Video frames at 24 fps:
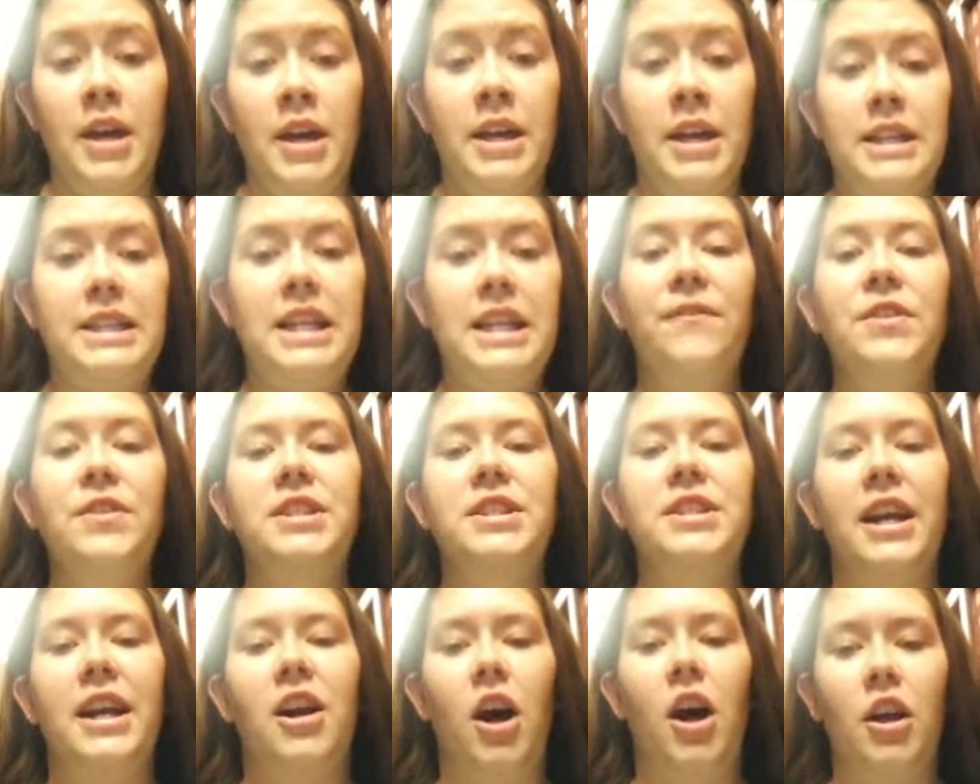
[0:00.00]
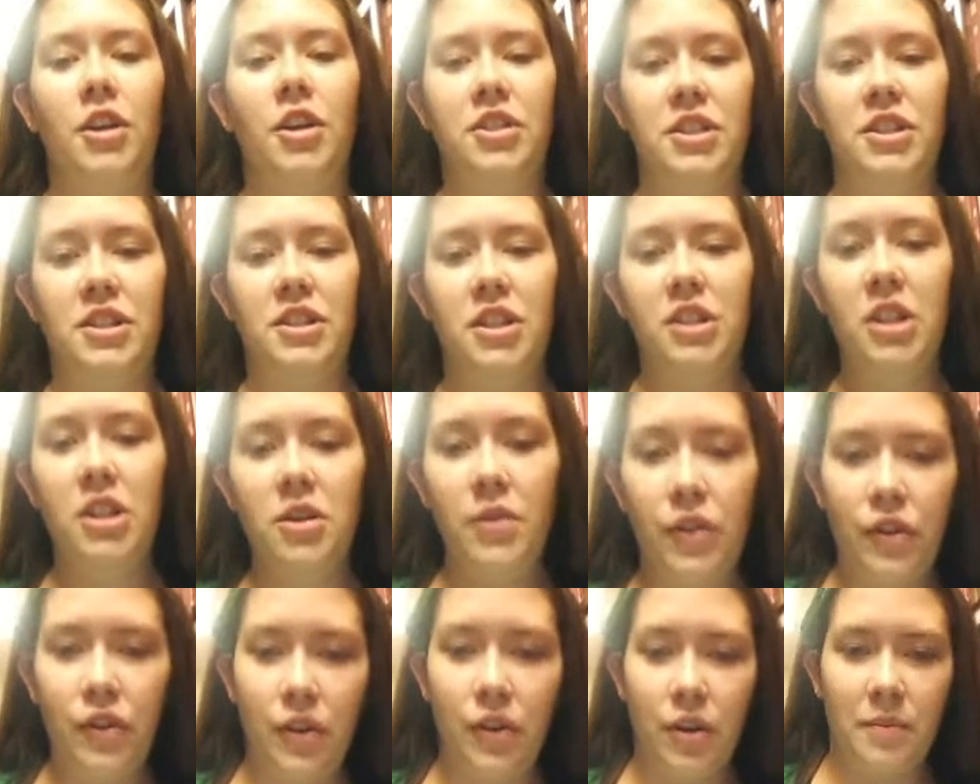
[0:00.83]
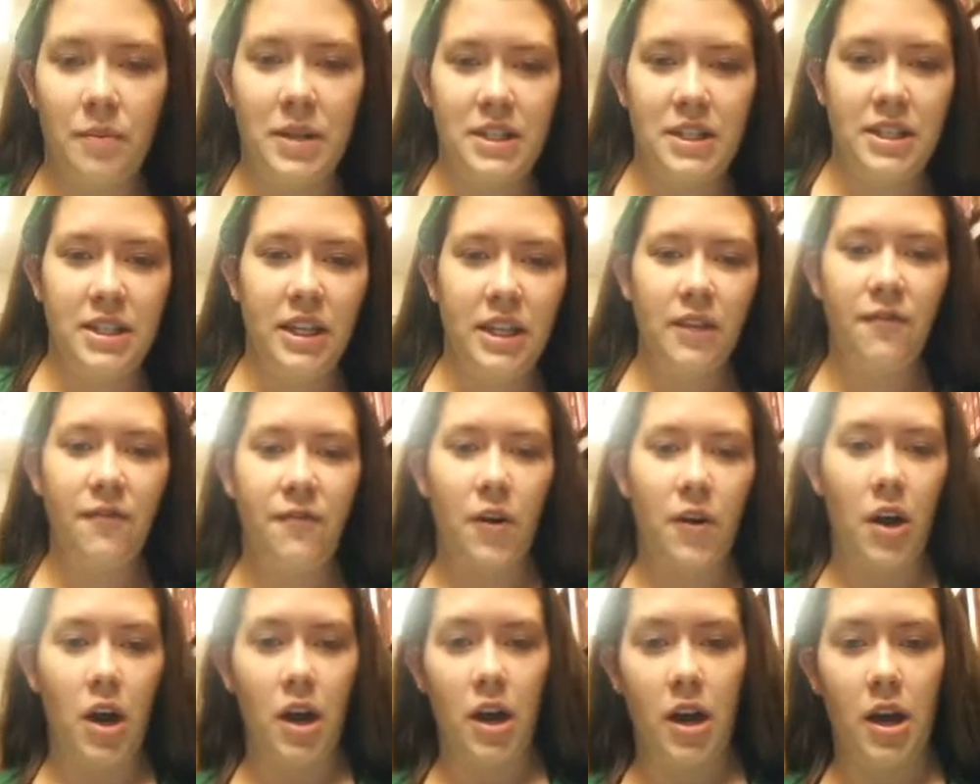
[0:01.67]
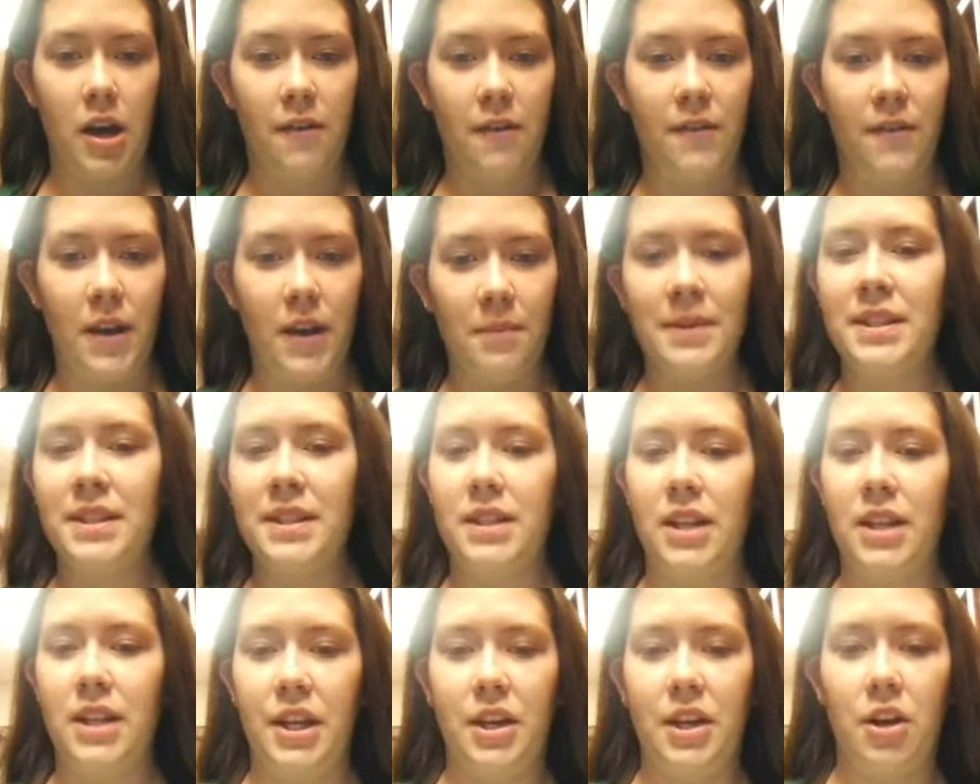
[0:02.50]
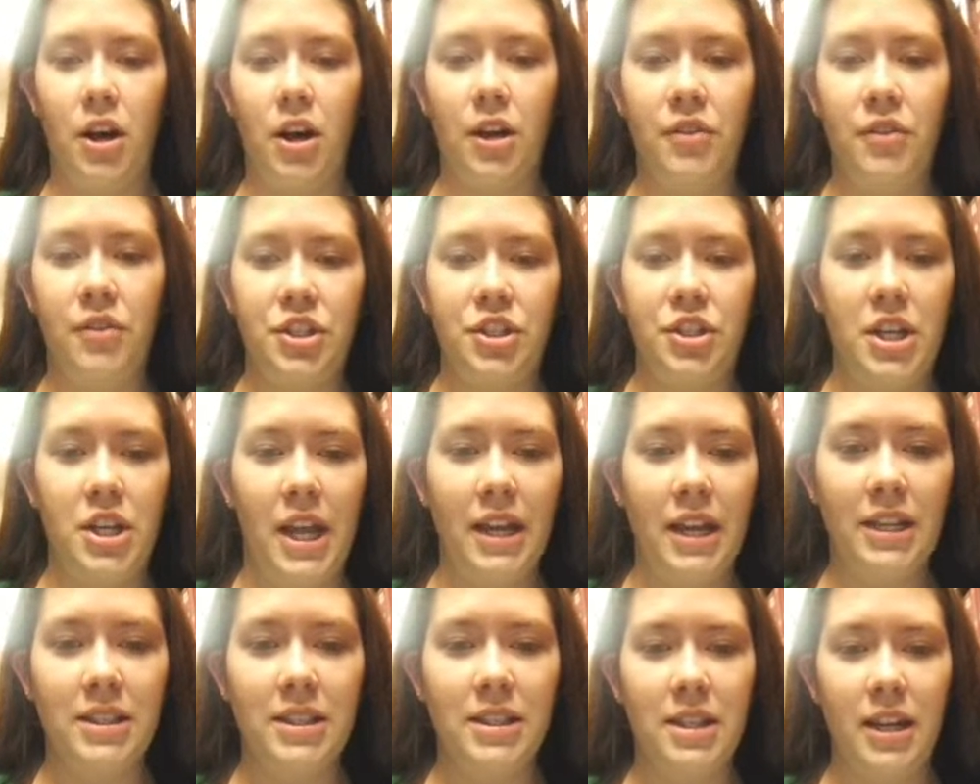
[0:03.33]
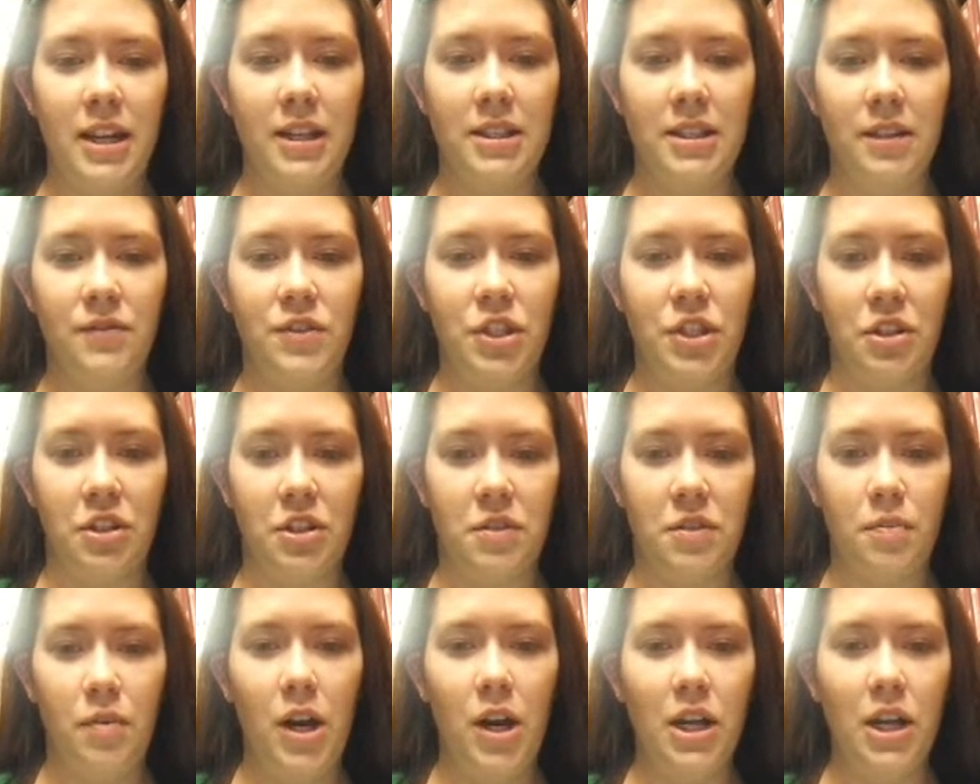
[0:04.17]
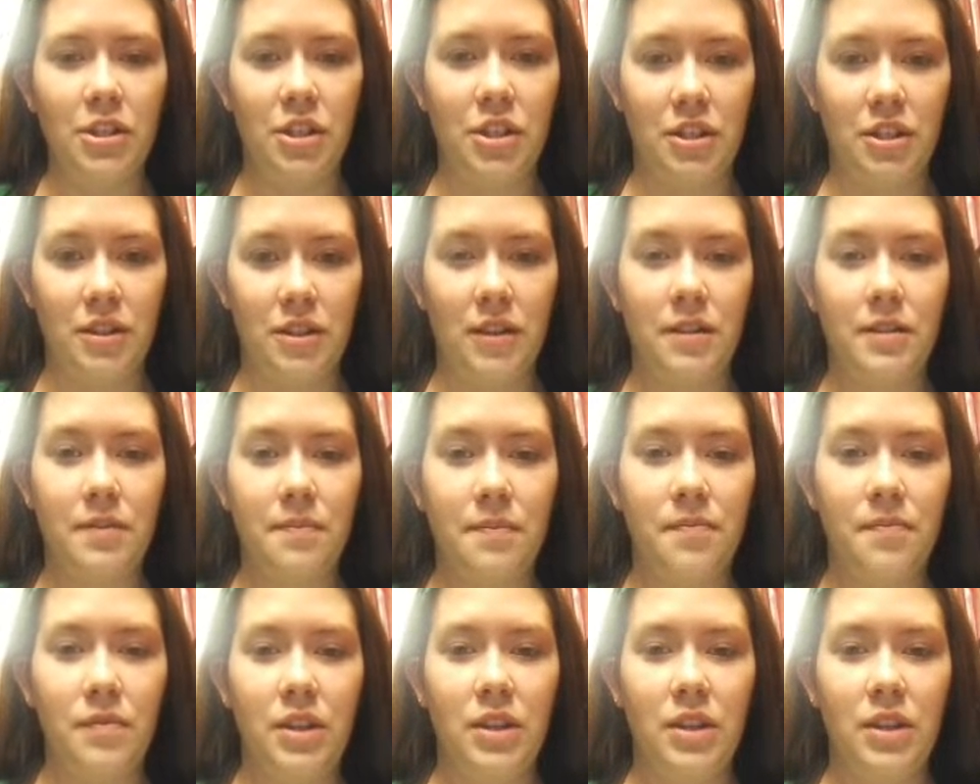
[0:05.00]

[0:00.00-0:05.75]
Stanford psychologist Lewin Thurman did a famous study called the Genetic Studies of Genius Projects.